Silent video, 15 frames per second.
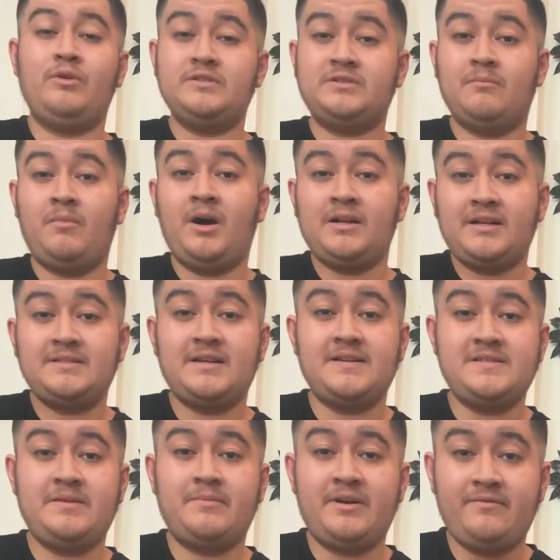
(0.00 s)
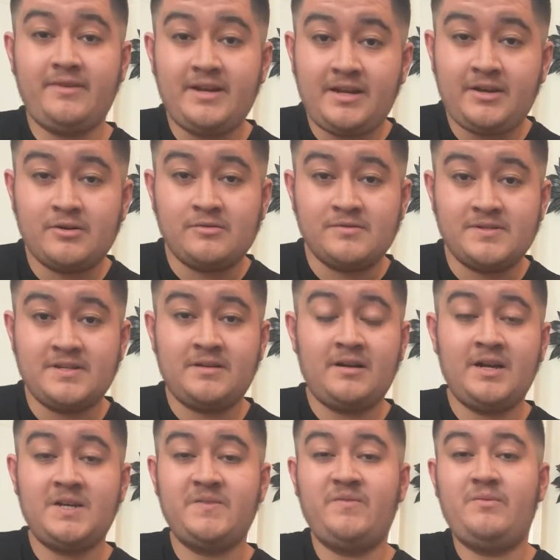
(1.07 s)
was monetizing my videos and
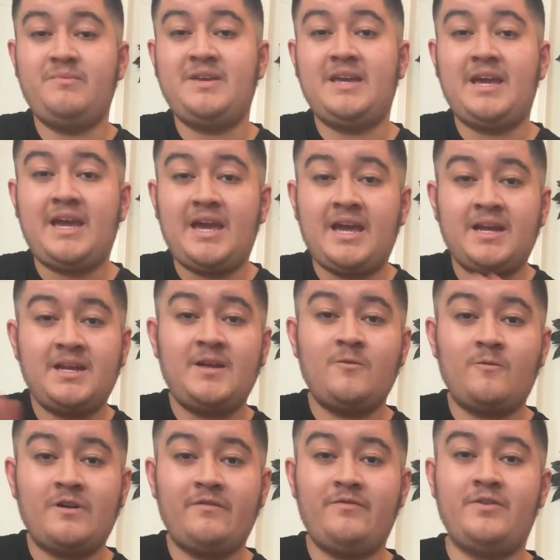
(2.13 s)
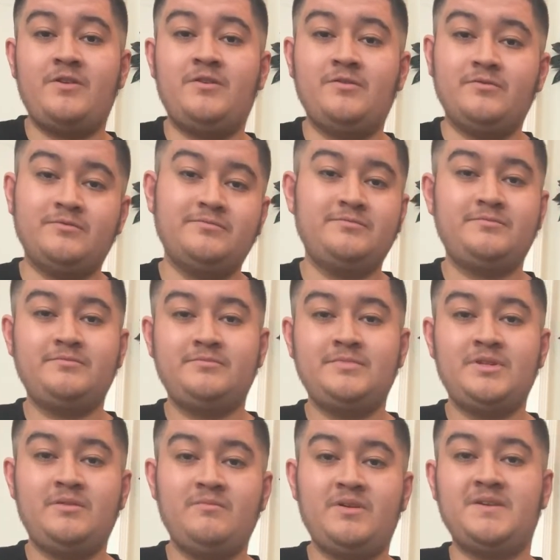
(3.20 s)
not giving me any revenue
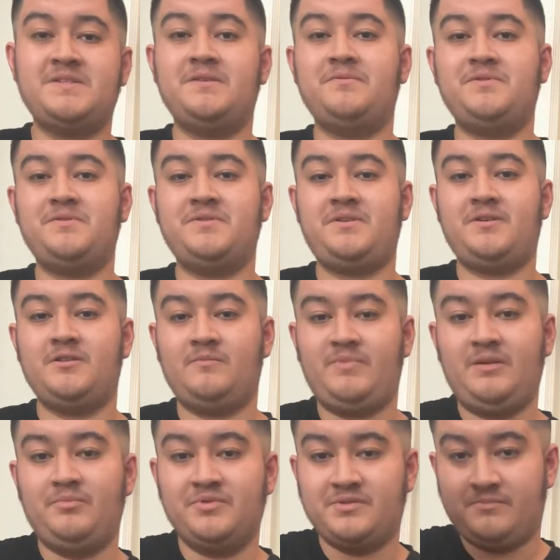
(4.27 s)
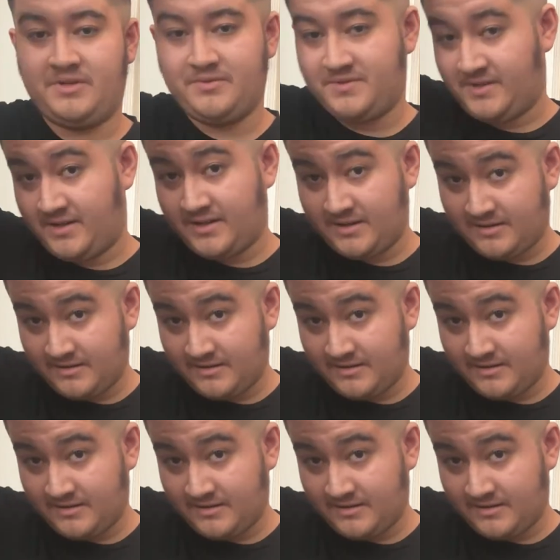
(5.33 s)
because I was using other people's music.